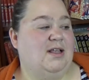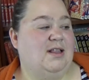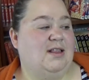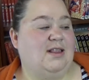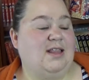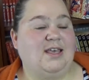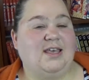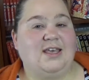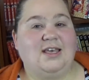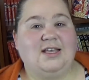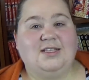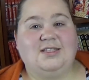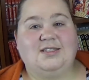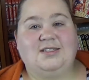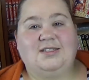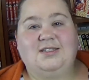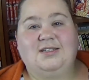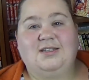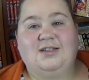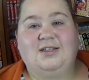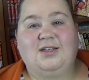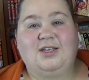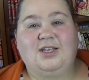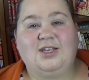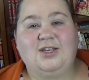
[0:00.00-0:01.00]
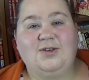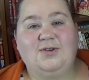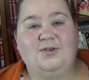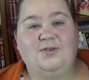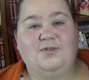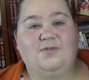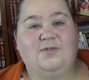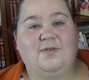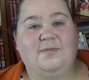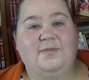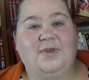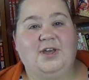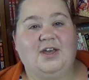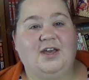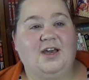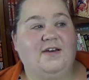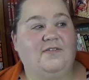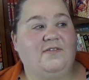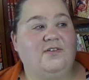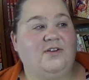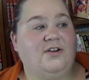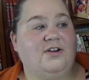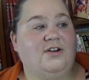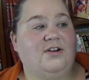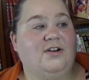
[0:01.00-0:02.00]
like, it's cute from the
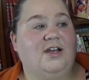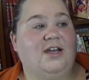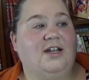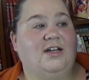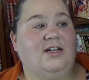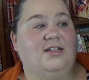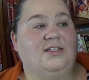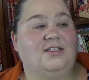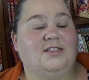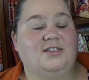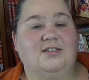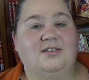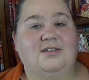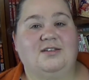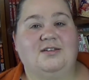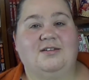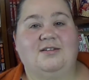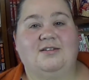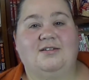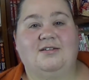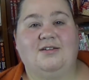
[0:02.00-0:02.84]
cover, and it's,